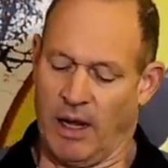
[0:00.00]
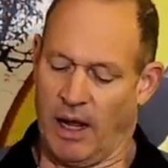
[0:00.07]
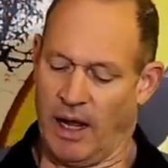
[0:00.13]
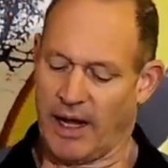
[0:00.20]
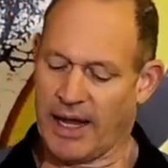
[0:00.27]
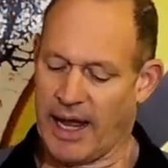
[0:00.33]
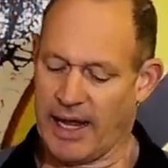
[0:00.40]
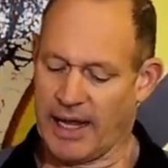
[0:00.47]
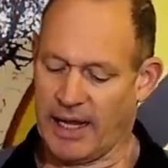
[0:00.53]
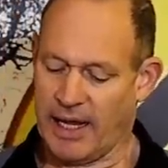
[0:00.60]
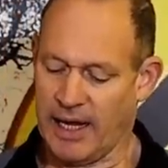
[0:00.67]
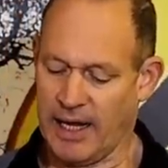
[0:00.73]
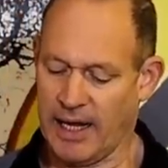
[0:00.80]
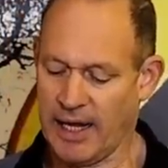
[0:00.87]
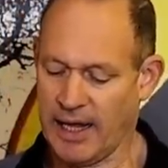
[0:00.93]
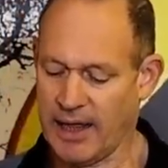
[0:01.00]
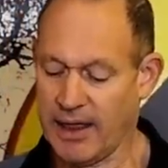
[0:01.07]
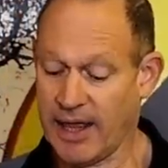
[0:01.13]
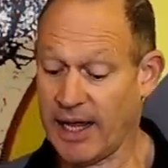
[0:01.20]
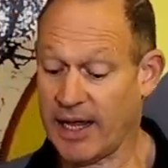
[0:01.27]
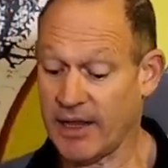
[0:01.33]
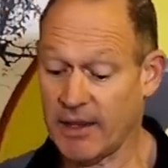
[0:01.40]
Okay,
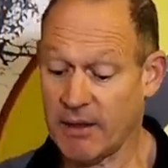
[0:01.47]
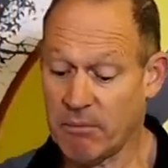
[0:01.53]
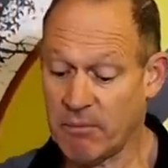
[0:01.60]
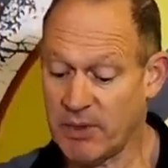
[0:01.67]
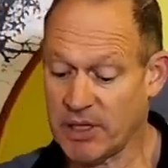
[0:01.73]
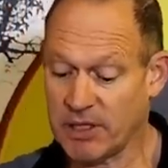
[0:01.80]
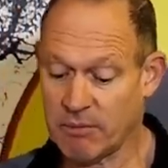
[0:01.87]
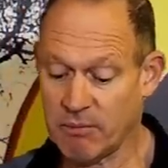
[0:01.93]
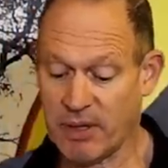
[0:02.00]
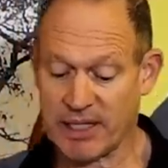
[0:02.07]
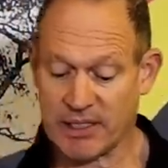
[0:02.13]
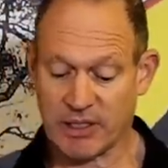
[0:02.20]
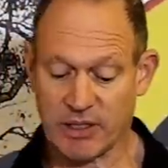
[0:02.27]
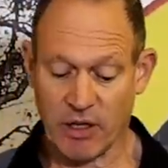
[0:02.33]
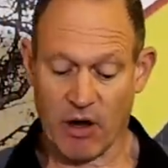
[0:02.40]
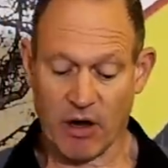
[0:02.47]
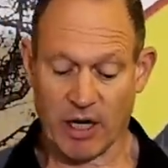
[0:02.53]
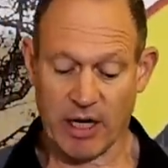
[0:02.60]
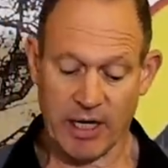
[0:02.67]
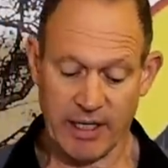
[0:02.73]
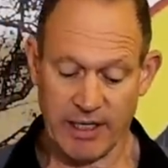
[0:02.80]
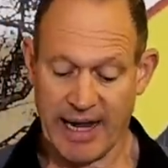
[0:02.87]
they, the, the
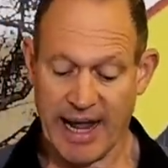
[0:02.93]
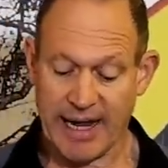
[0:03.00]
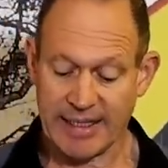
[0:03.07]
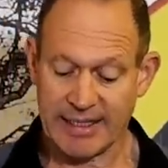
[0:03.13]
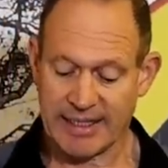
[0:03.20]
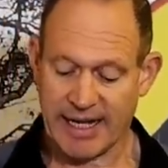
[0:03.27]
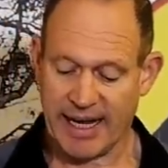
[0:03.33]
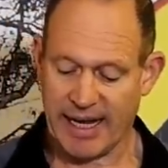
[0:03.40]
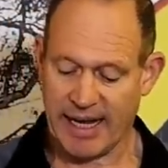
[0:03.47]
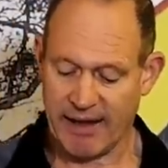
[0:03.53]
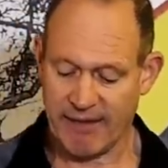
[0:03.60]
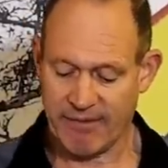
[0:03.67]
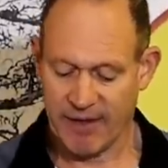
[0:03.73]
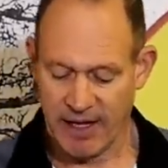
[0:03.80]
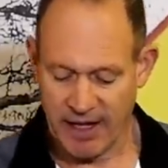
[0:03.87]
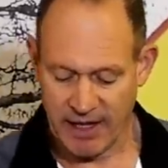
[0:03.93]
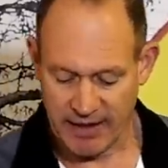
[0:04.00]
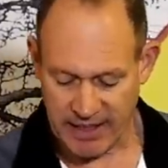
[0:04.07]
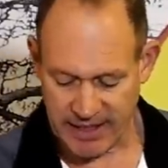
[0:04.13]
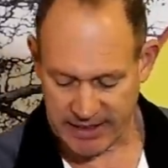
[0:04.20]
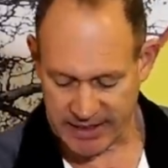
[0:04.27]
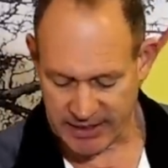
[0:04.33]
buttstock does have
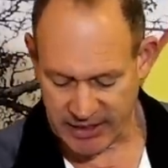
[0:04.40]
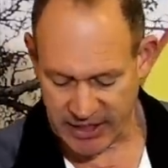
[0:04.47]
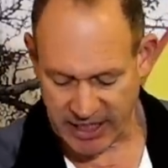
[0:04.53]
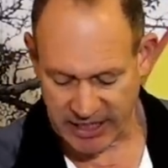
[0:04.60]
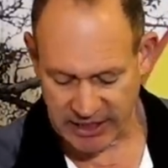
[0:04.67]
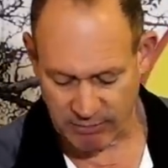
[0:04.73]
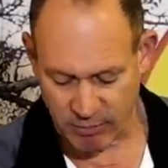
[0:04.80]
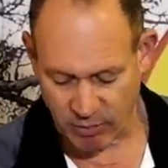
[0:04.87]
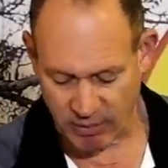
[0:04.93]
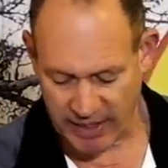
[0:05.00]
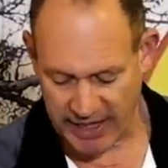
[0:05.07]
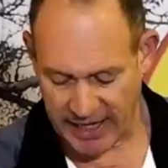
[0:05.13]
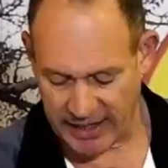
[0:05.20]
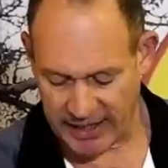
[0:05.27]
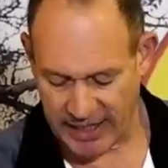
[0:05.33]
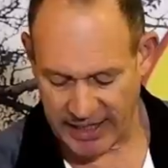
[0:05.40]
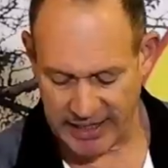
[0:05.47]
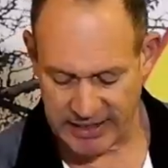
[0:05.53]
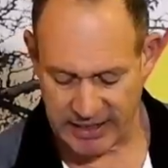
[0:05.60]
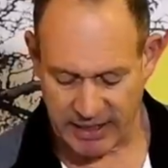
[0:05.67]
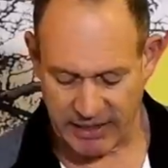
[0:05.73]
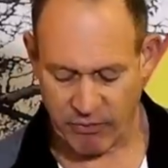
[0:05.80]
this adjustable and
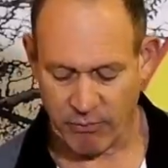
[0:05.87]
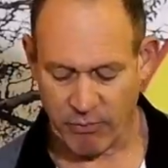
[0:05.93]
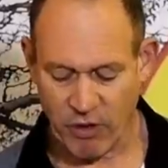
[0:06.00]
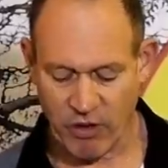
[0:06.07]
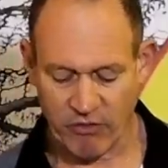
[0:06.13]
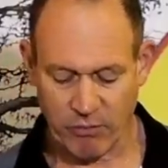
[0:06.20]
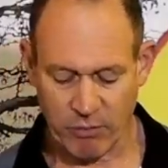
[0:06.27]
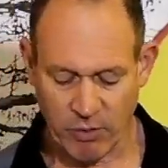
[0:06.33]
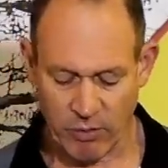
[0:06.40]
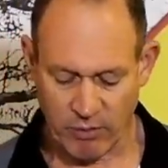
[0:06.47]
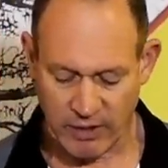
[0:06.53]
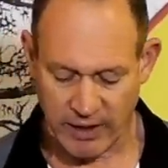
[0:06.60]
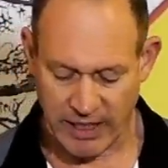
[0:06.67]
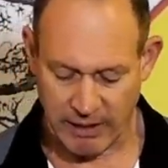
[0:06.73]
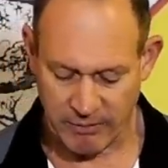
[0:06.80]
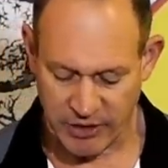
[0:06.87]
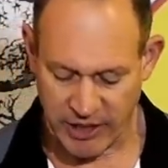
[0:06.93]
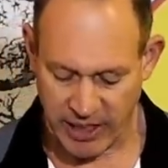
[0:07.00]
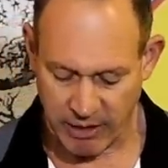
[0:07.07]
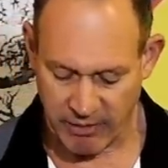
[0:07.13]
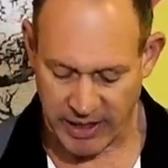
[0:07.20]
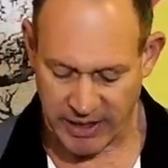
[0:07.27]
easily removable um,
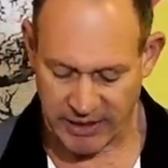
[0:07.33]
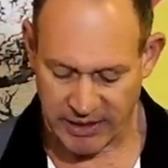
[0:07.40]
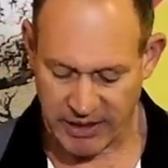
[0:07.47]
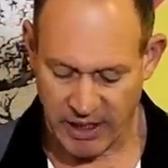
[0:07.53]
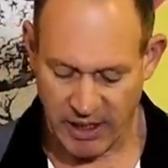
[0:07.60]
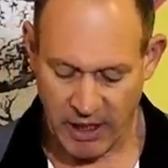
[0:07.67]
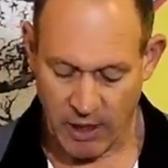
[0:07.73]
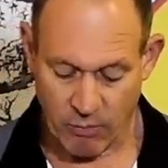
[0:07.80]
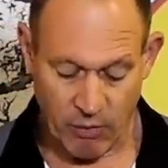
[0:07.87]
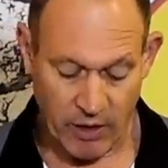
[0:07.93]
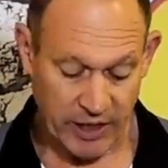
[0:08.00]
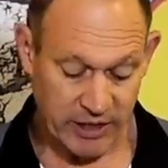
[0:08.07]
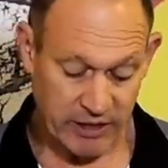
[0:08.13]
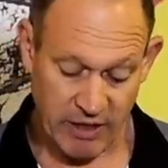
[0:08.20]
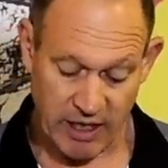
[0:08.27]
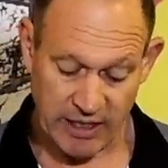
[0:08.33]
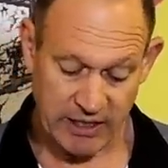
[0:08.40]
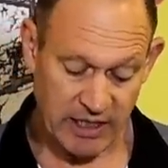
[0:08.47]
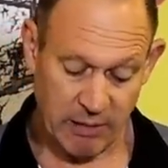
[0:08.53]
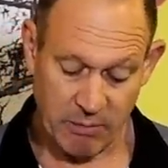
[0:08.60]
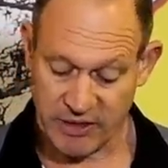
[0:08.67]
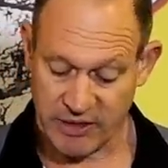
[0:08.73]
cheek rest works
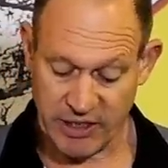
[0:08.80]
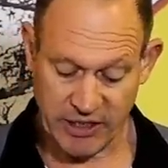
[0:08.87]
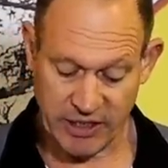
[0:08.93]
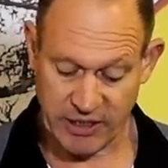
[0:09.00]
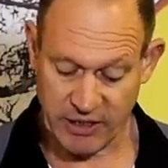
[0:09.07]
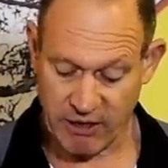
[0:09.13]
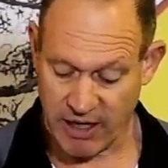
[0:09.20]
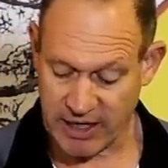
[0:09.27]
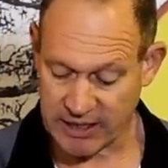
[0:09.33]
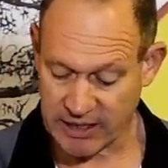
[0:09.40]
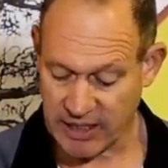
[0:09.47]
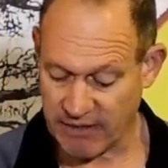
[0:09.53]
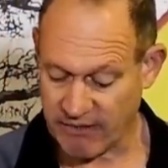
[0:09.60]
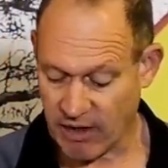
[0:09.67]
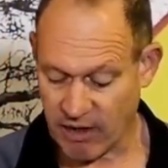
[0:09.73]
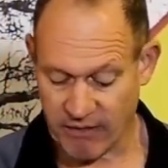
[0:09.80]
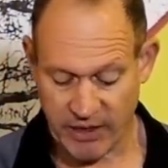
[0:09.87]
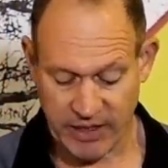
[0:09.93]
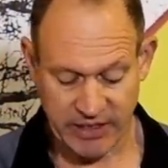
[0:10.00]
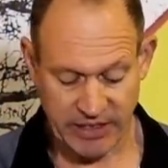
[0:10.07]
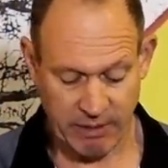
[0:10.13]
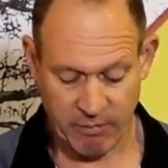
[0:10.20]
nicely, positioned nicely, very,
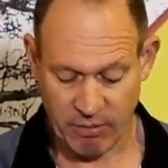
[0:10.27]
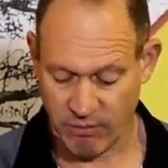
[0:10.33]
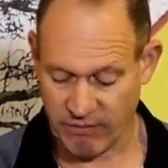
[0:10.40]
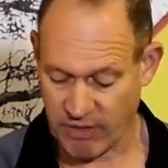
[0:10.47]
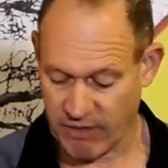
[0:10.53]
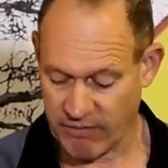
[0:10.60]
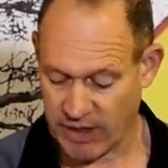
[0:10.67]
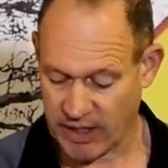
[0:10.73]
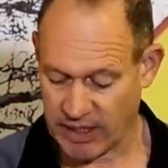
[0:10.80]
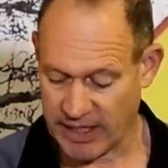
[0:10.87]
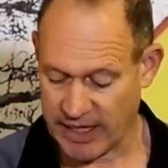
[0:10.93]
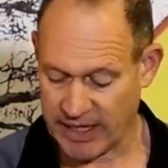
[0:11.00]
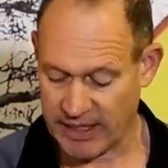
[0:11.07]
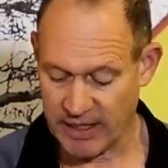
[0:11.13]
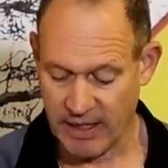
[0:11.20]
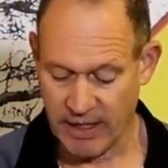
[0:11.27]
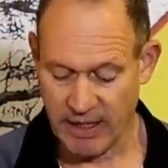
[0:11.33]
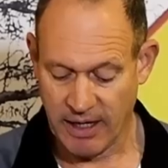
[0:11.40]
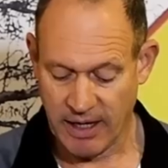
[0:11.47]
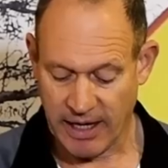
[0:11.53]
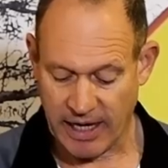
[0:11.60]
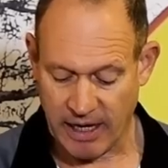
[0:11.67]
very simple, very, very clean,
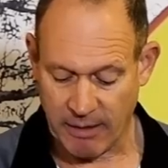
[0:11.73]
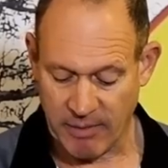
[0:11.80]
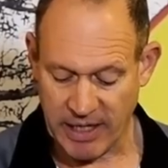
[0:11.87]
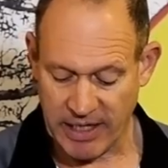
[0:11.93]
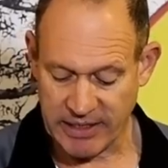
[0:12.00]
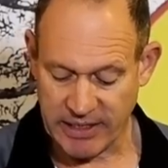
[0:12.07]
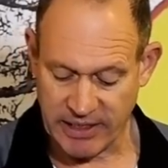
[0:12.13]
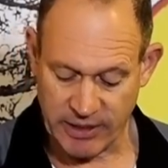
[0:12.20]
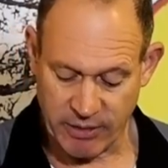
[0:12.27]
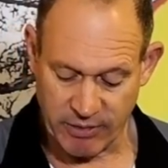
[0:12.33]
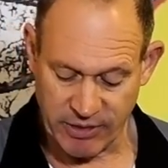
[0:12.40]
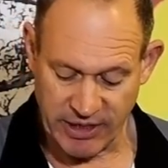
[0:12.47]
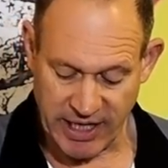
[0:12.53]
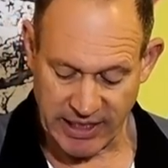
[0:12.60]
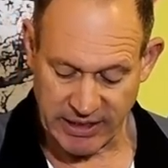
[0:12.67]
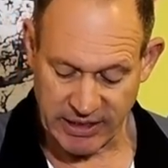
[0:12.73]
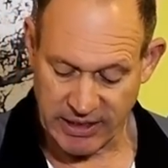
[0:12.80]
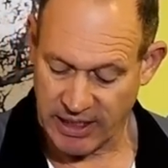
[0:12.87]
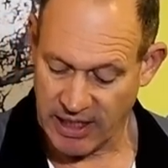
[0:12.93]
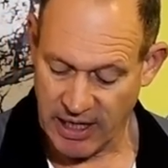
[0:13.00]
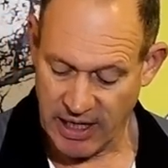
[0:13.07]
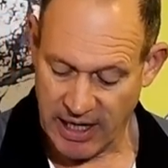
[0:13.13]
um, easy to
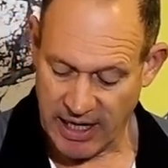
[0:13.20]
adjust.